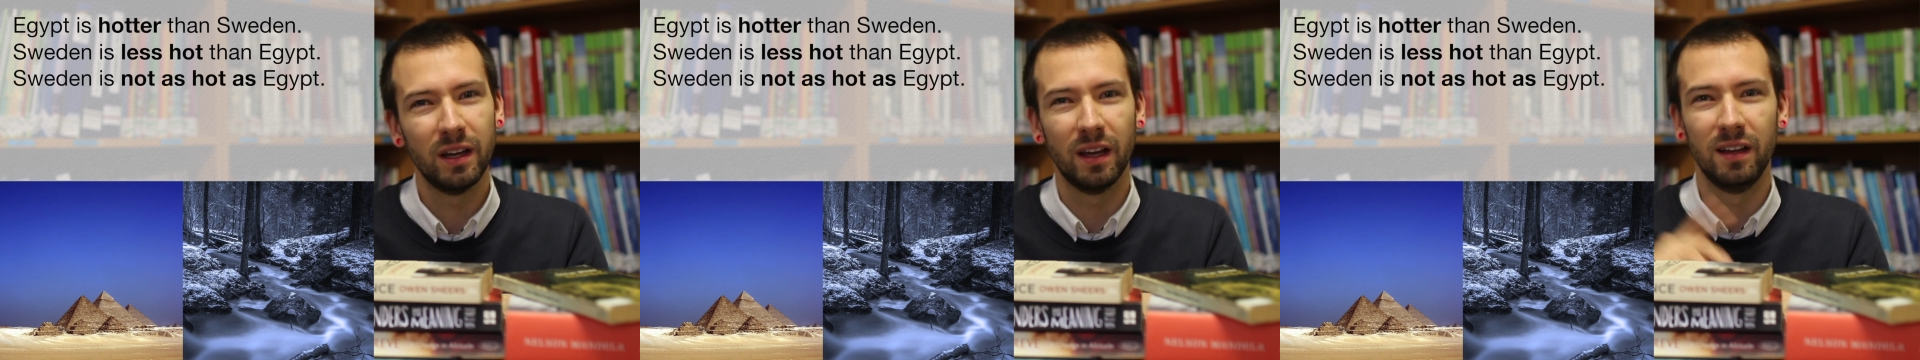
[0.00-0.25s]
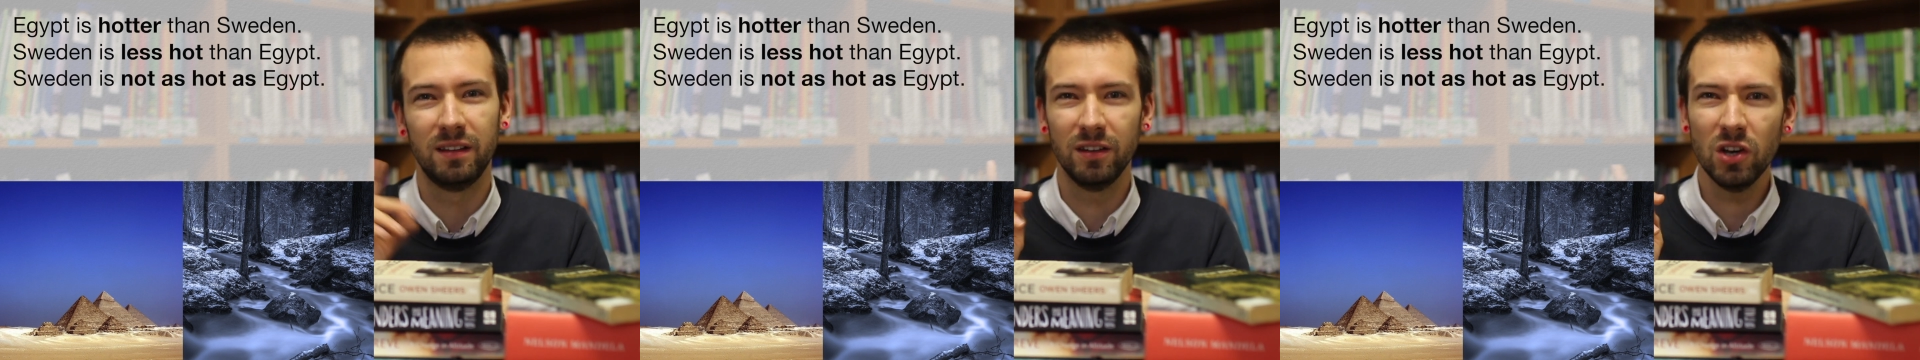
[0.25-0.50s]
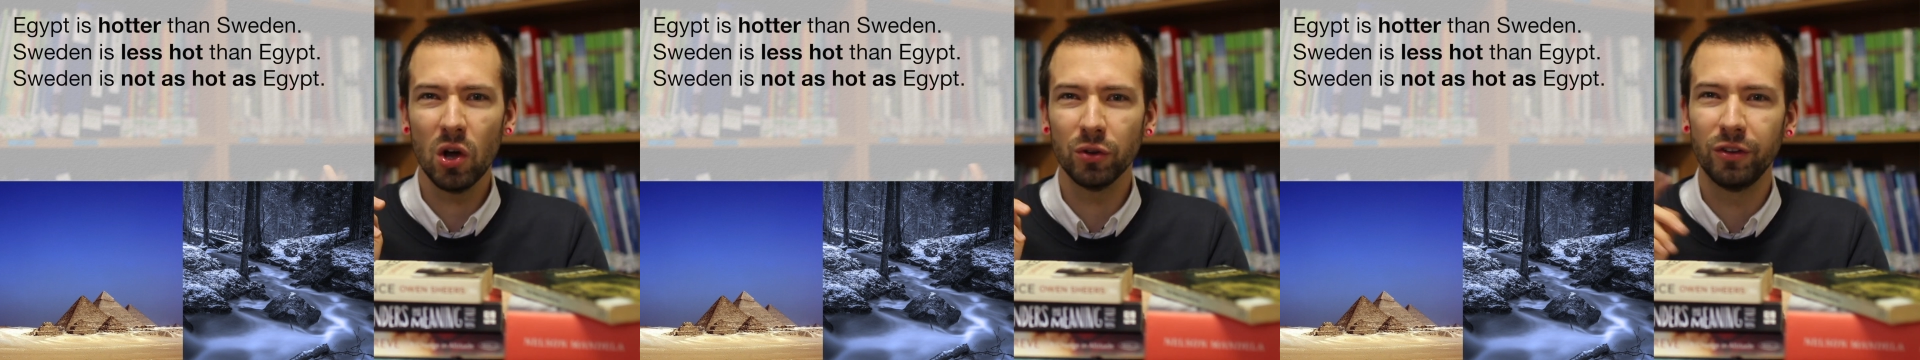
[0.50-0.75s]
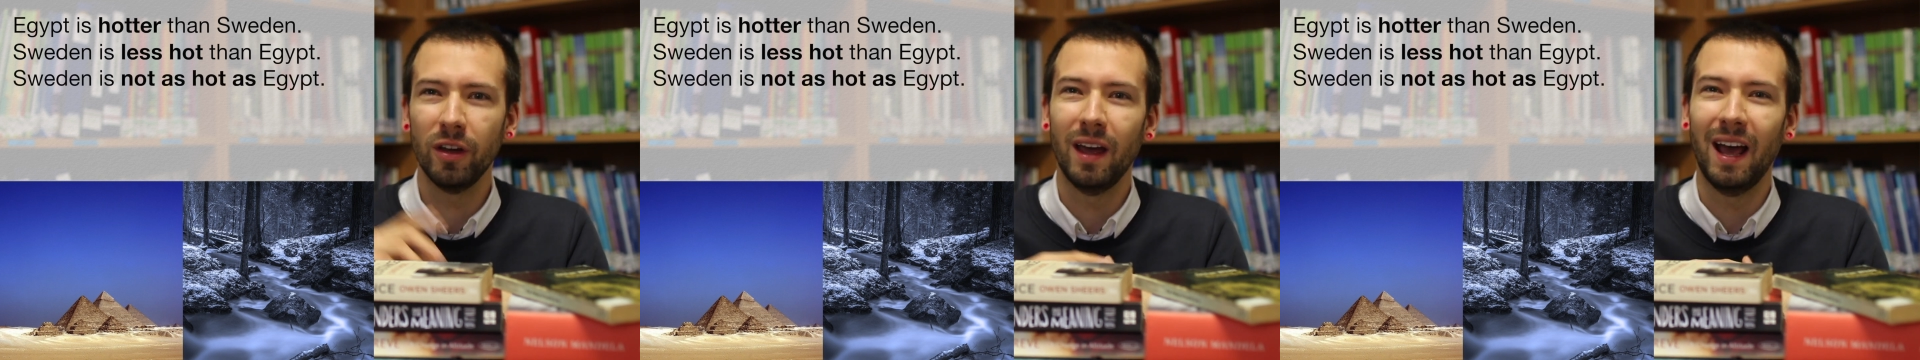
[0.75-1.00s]
is
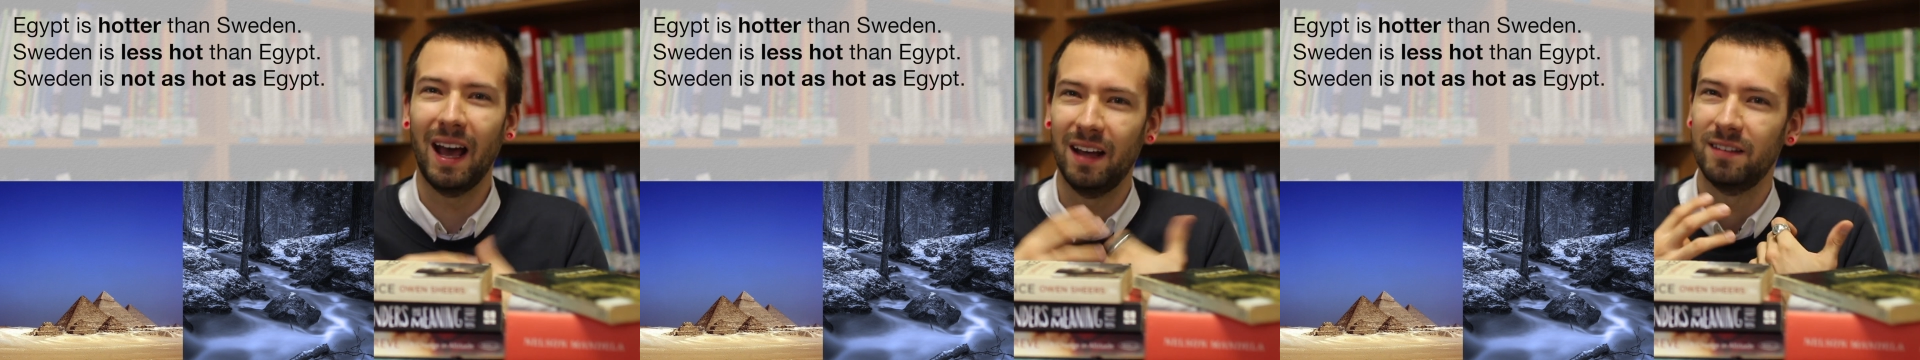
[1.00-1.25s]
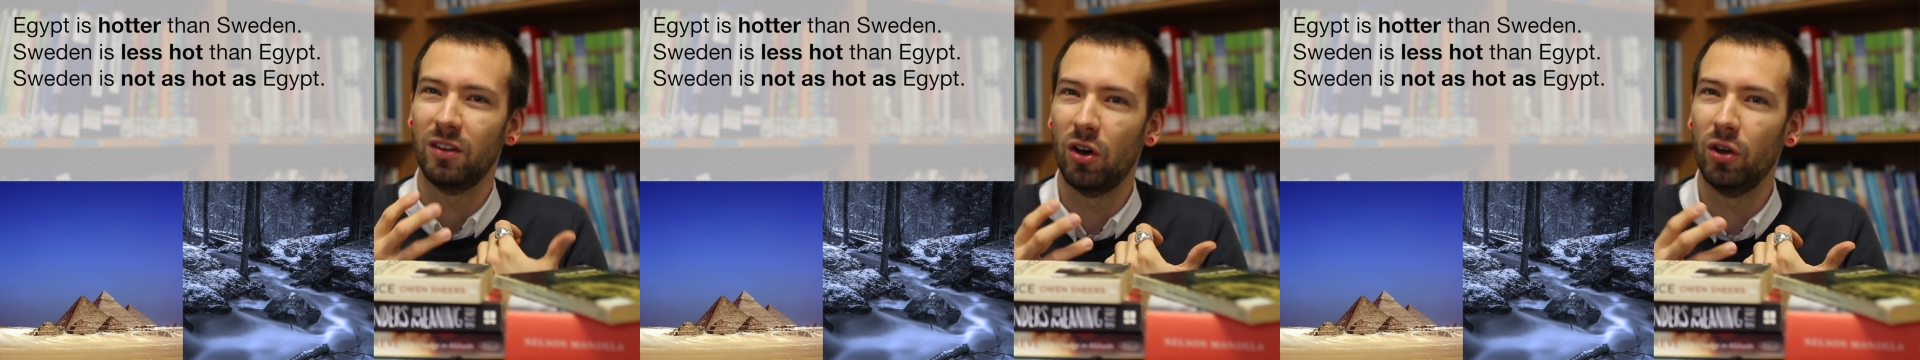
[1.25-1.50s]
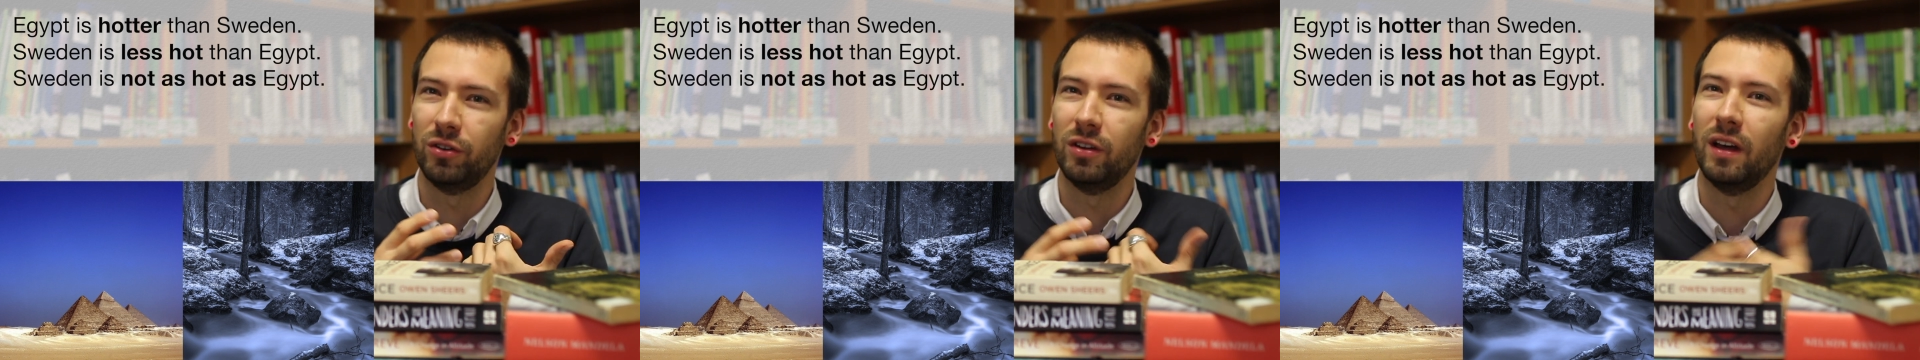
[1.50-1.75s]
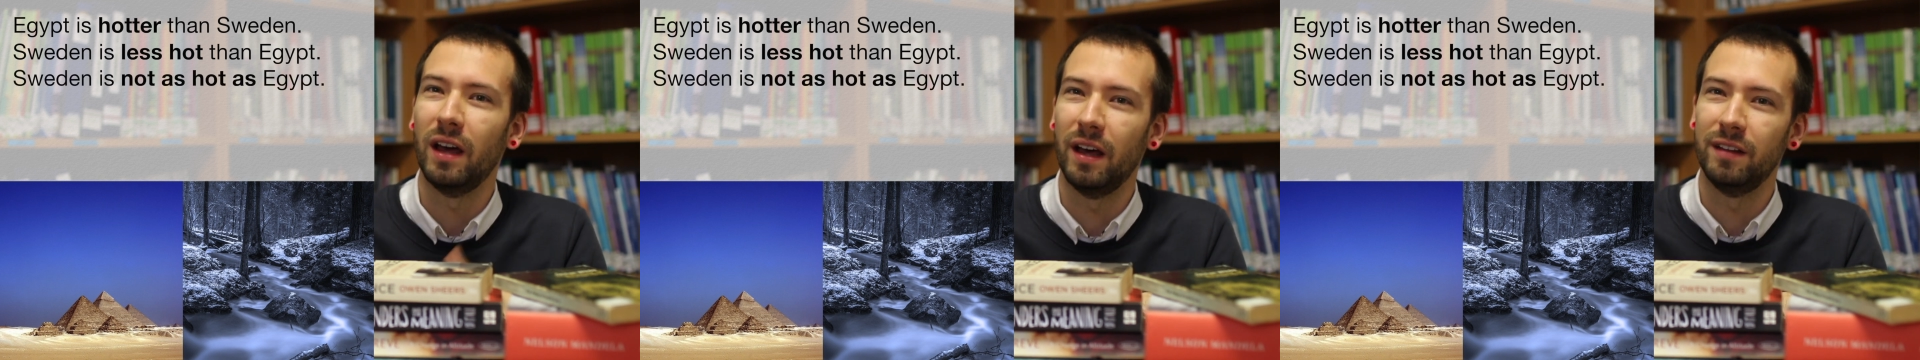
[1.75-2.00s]
not as
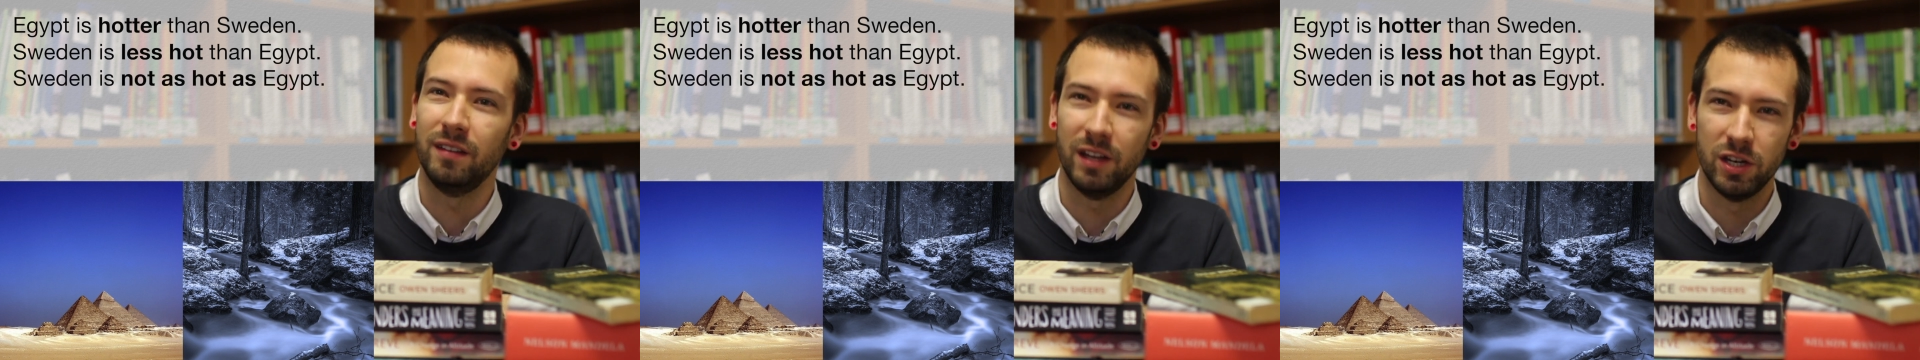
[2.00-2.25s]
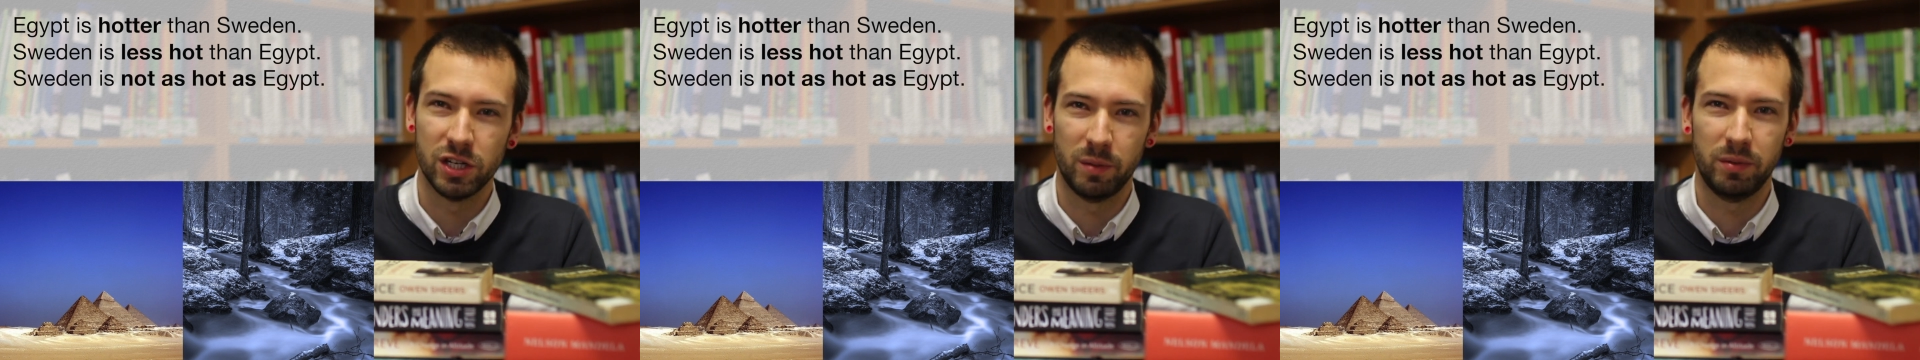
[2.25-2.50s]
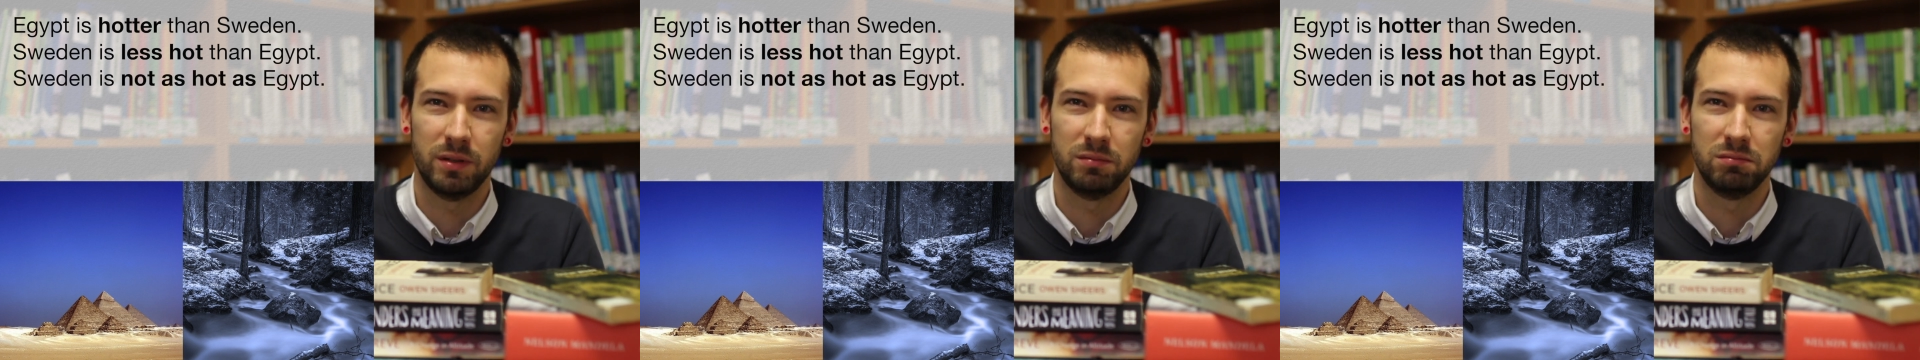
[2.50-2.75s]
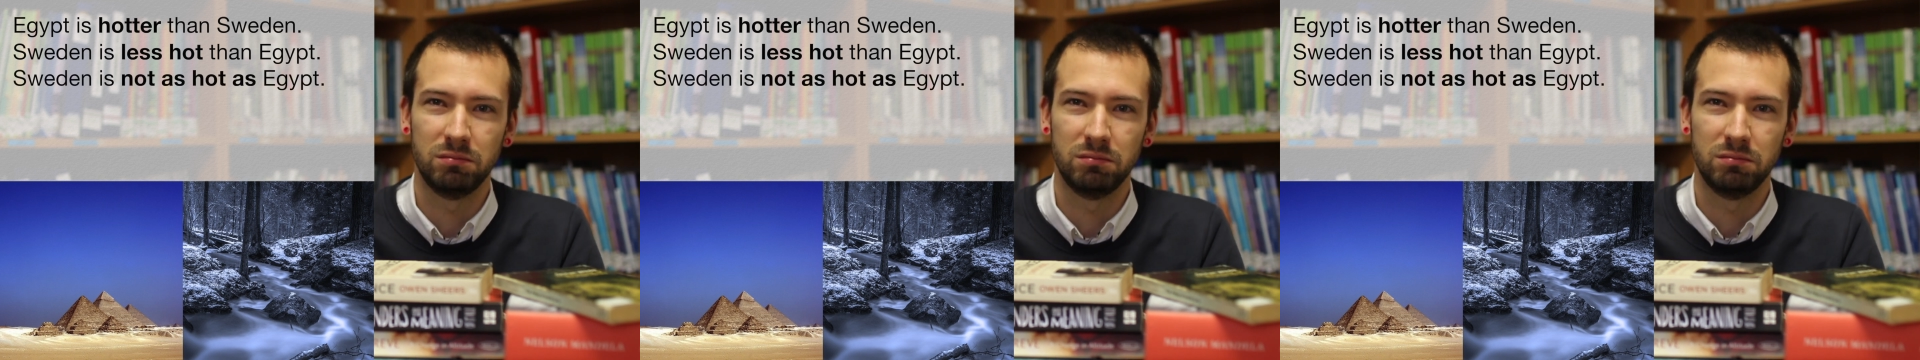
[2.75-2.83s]
hot as Egypt.